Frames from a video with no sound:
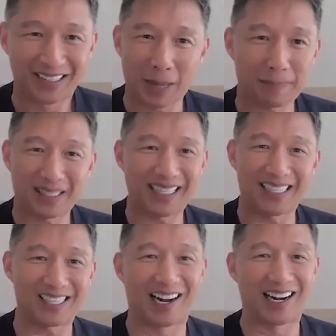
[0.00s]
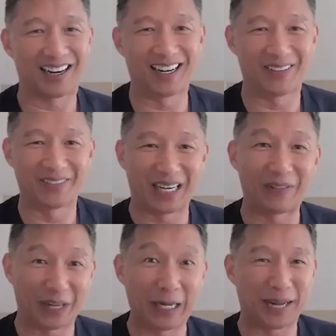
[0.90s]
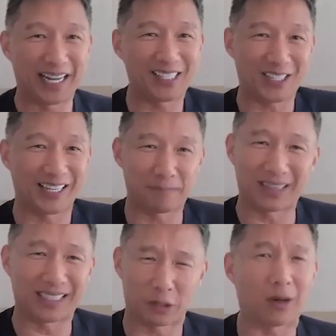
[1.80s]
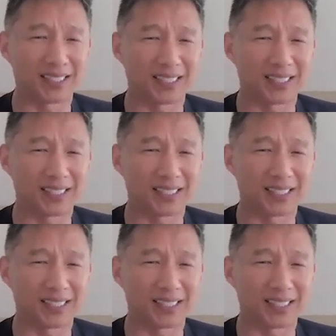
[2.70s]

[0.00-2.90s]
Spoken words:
Japanese are they're very patient, but they don't